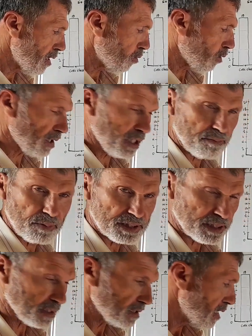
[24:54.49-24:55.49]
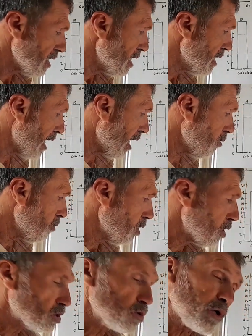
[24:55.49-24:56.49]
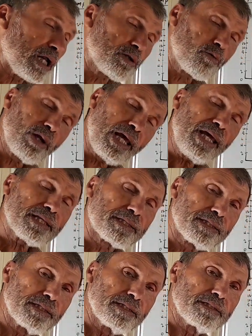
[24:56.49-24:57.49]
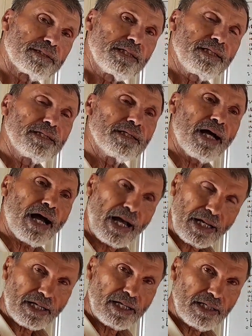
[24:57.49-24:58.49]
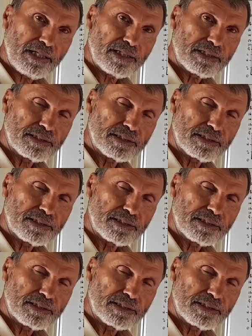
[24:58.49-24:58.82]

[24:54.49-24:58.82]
100%. Now, to calculate the angle,